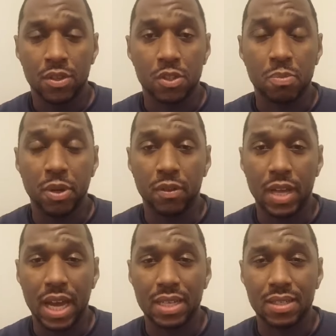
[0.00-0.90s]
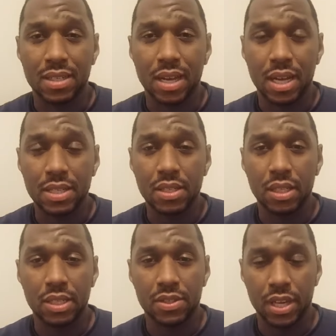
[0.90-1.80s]
the Spirit of God is
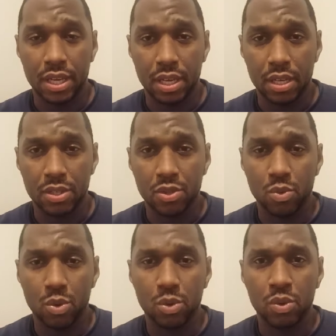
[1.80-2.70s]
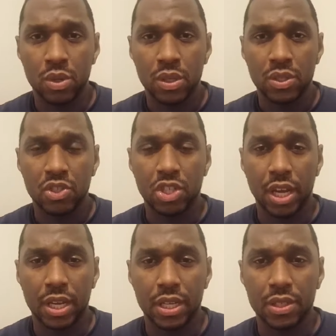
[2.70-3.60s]
constantly taking us through
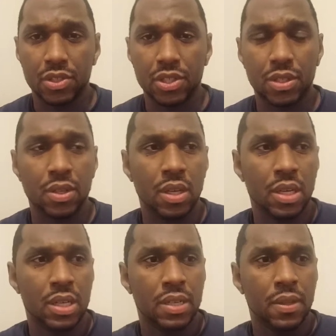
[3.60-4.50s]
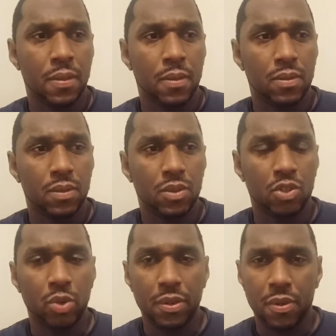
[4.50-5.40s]
change and
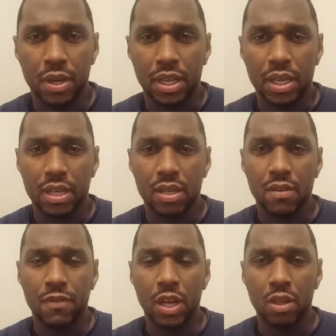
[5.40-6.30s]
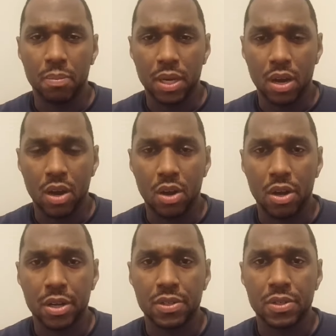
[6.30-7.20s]
strengthening and developing our
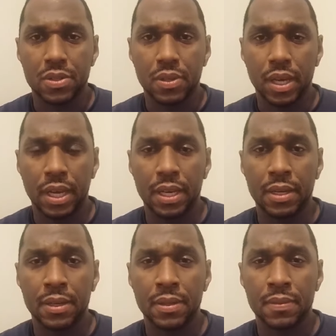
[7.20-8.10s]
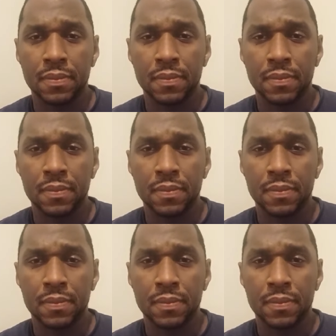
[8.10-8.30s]
hearts and